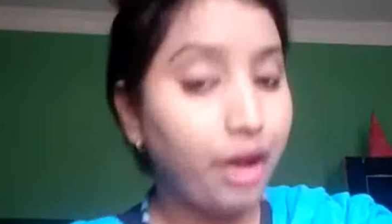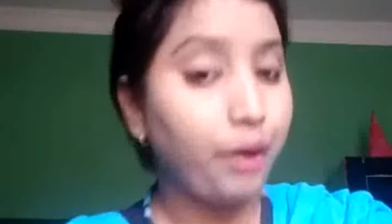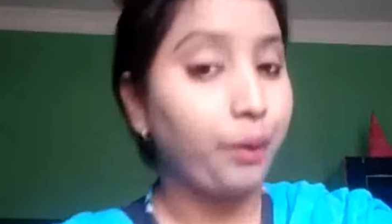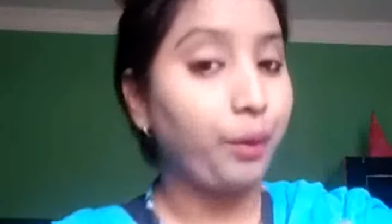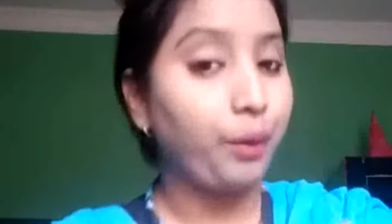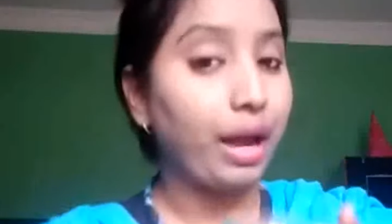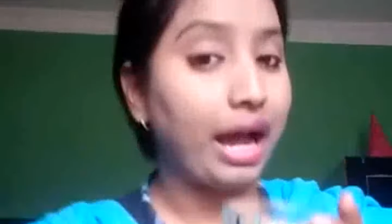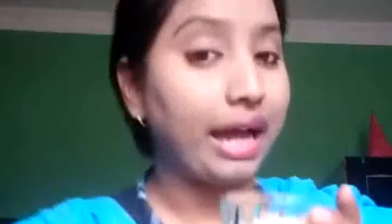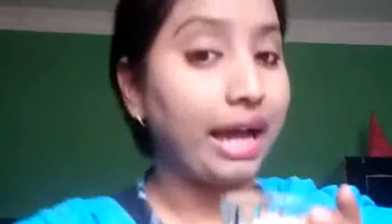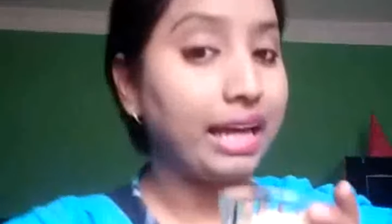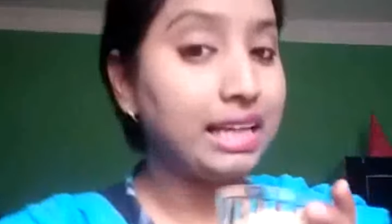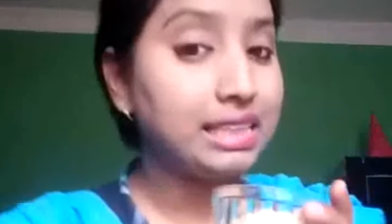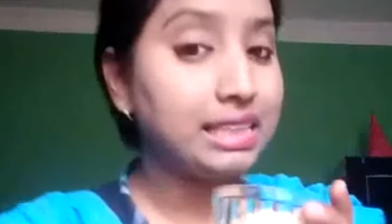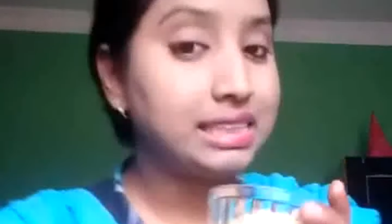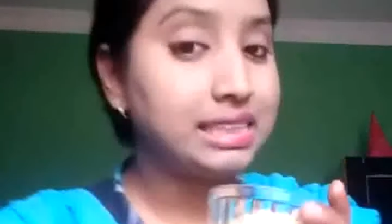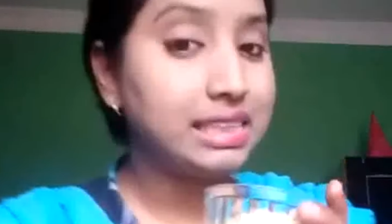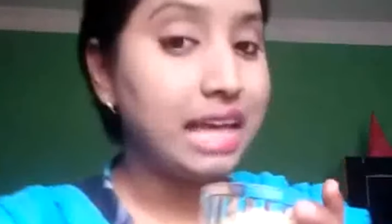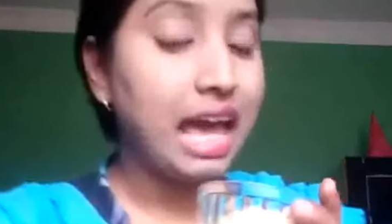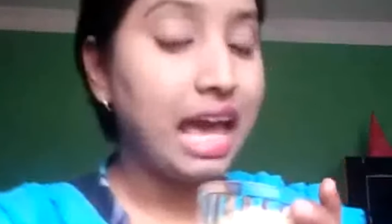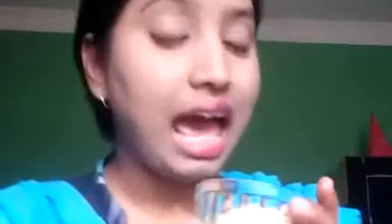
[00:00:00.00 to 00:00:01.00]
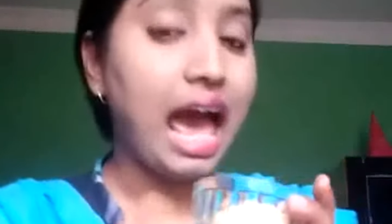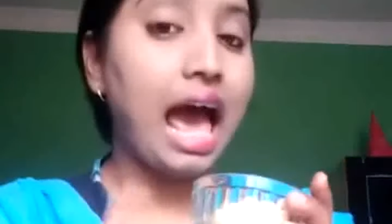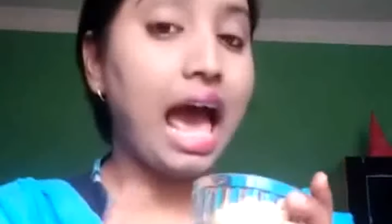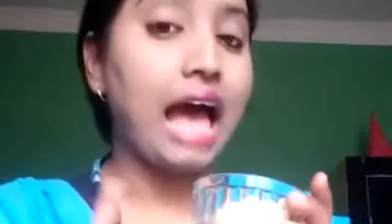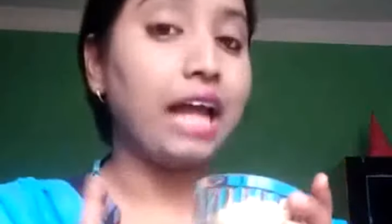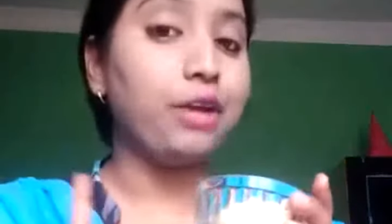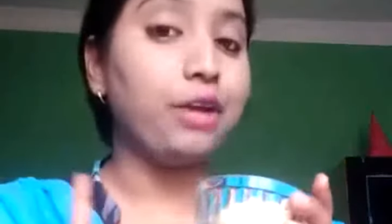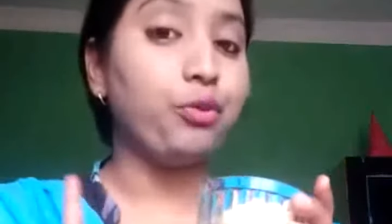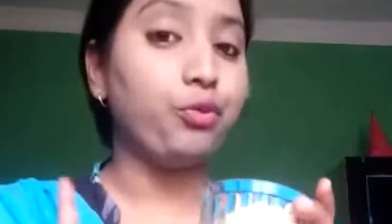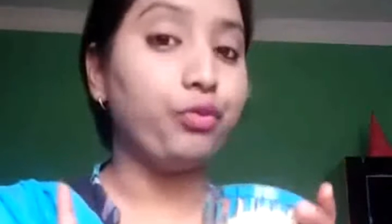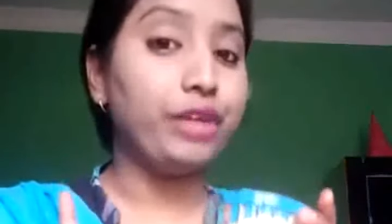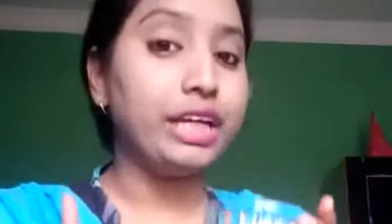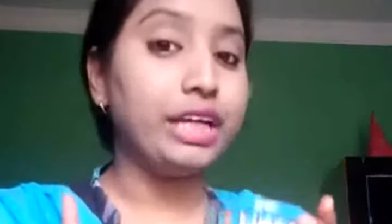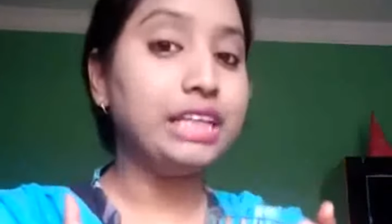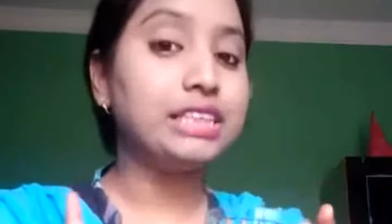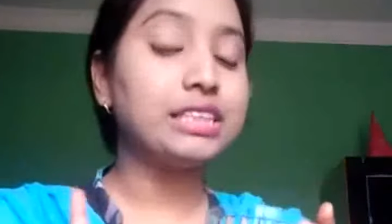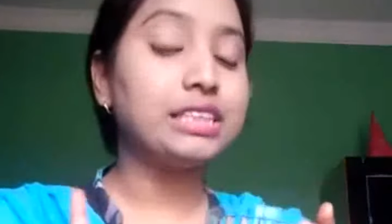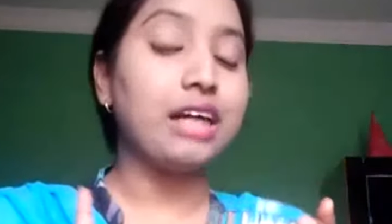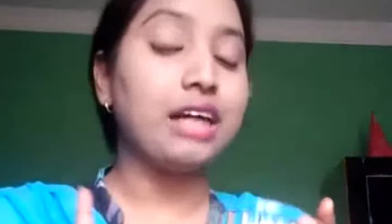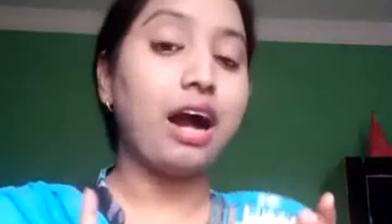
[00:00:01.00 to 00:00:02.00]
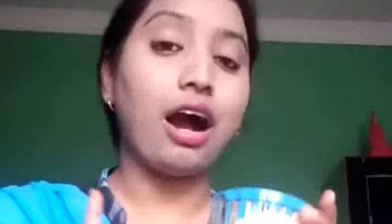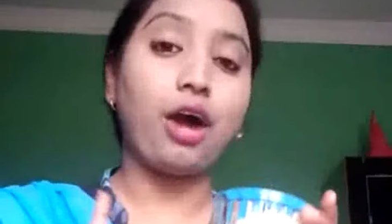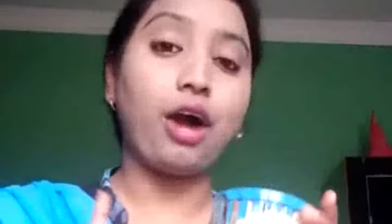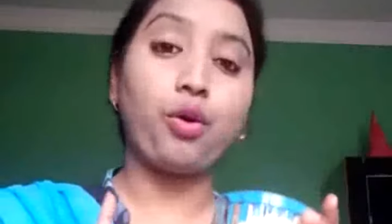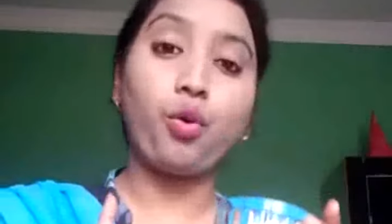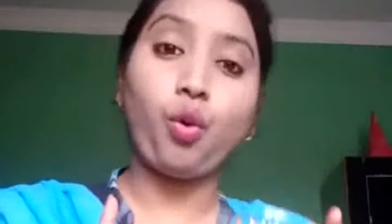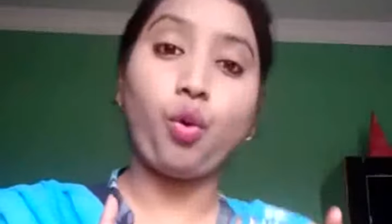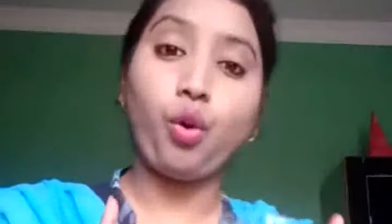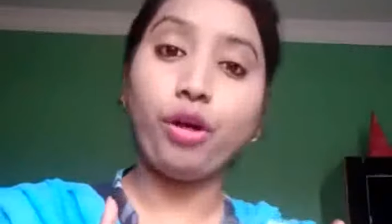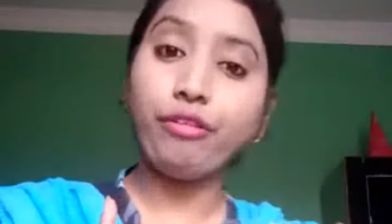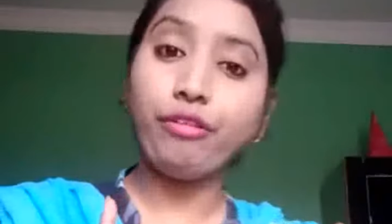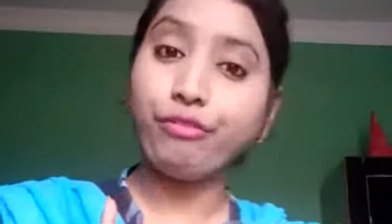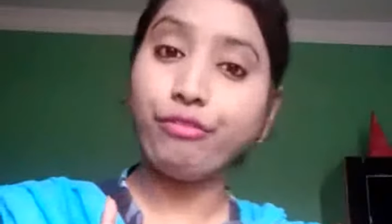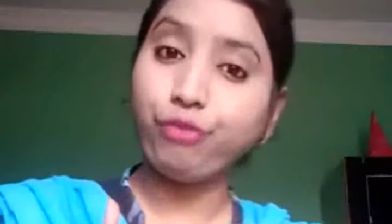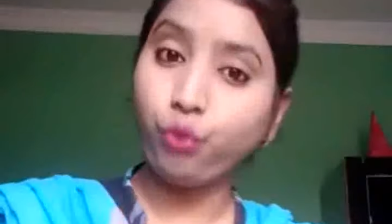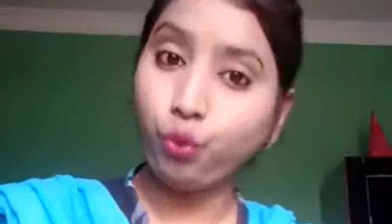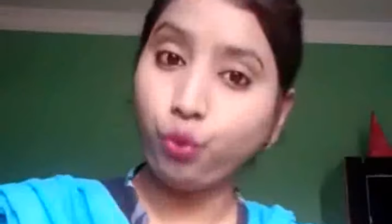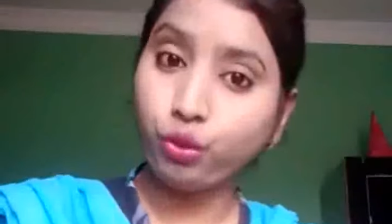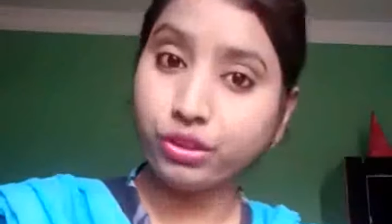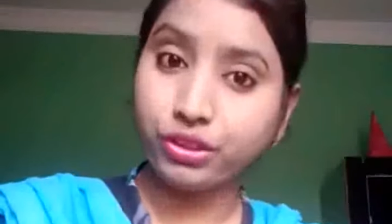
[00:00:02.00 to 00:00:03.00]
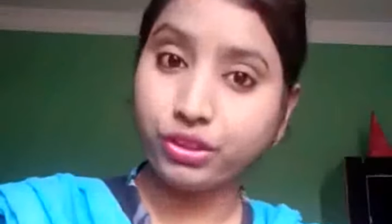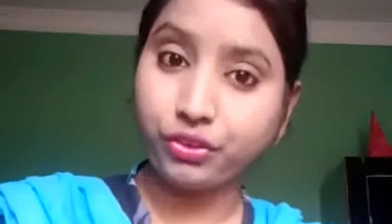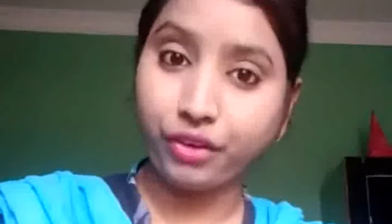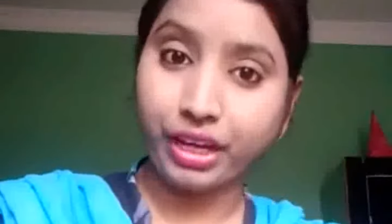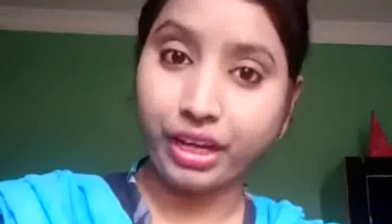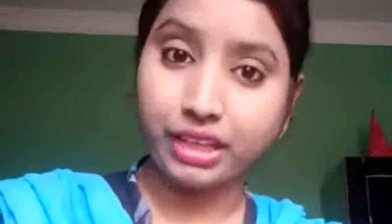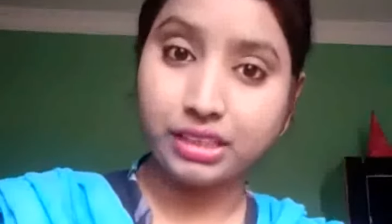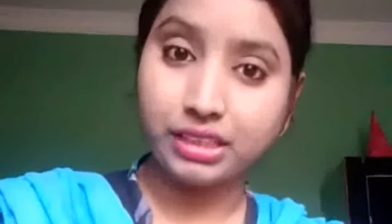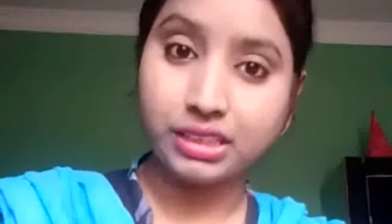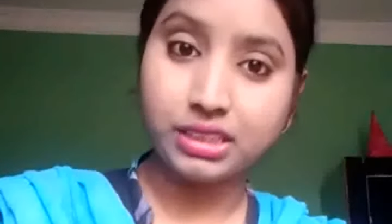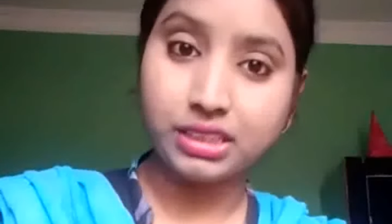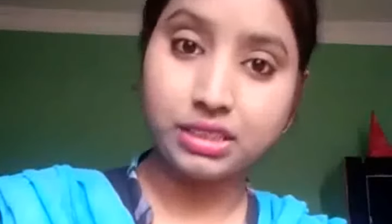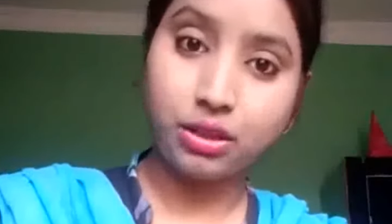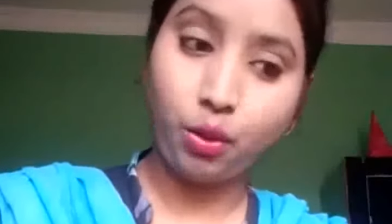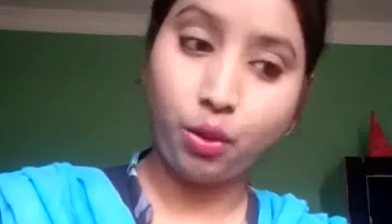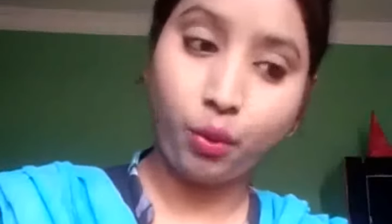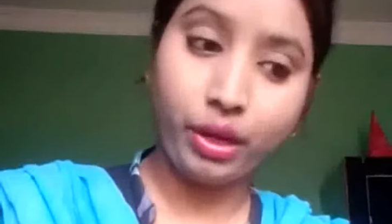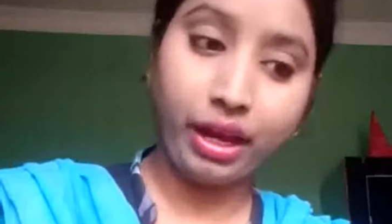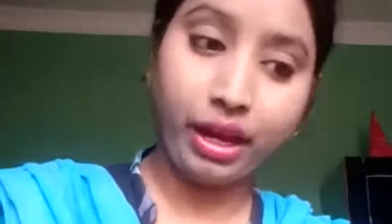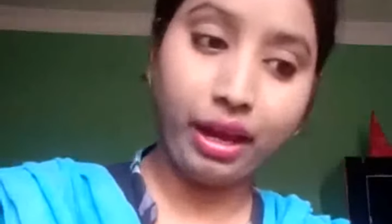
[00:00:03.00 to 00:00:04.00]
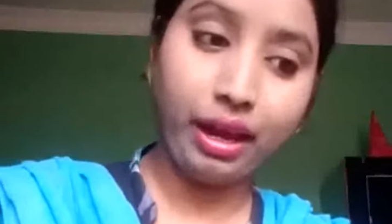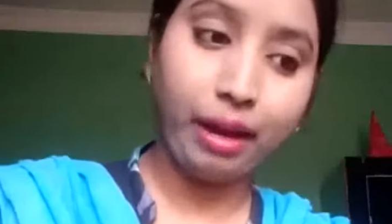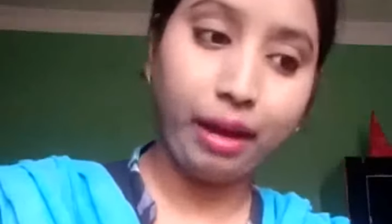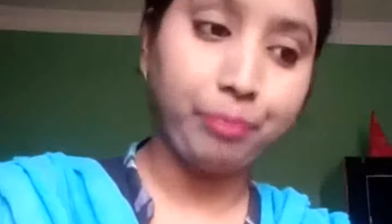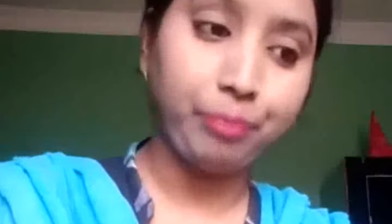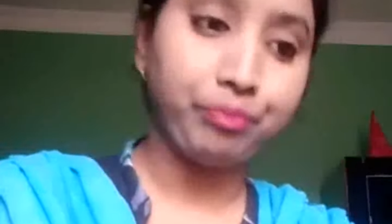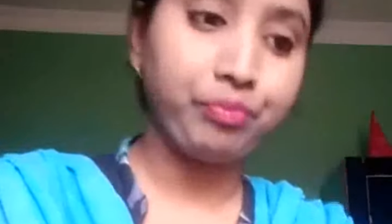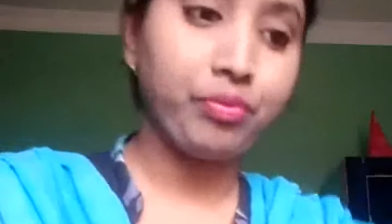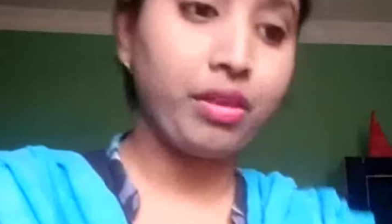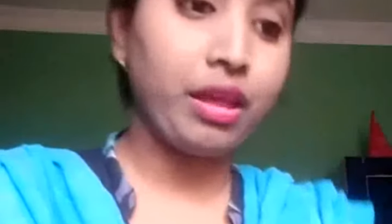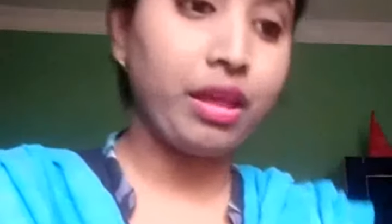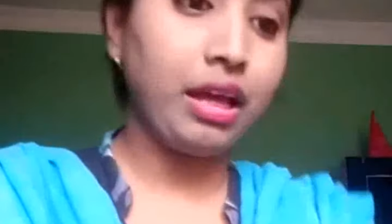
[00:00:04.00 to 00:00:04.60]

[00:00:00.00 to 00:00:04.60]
Rice and wheat are called food grains. Okay.